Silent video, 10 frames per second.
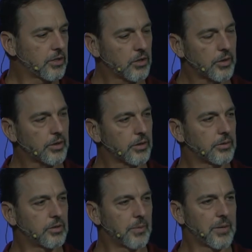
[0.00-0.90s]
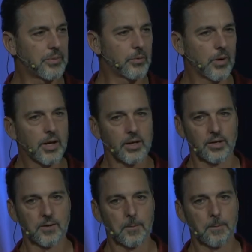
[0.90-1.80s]
you know what, Kurt, you might be right.
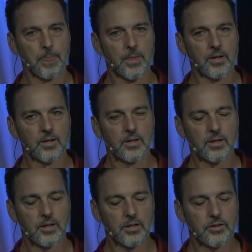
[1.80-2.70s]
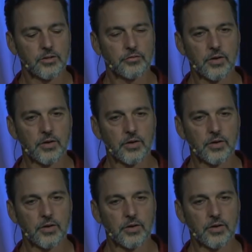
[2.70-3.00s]
The